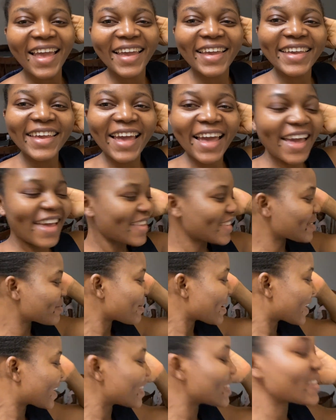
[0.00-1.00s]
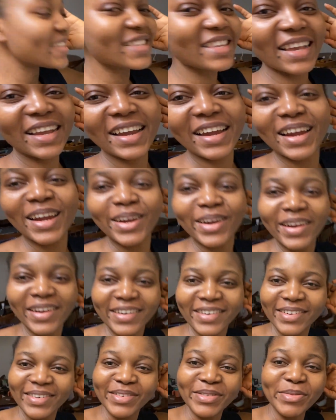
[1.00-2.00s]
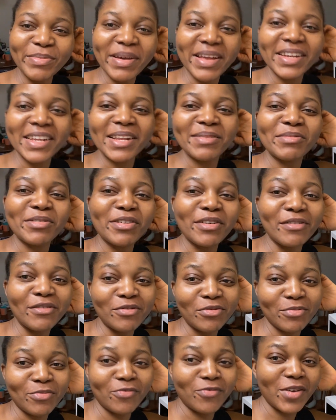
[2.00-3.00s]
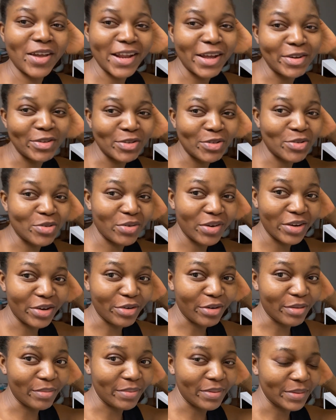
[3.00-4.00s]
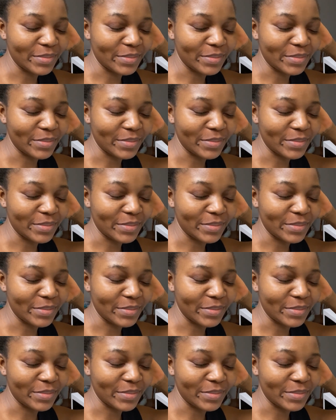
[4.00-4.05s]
Guys, making this akara reminded me of when I was growing up,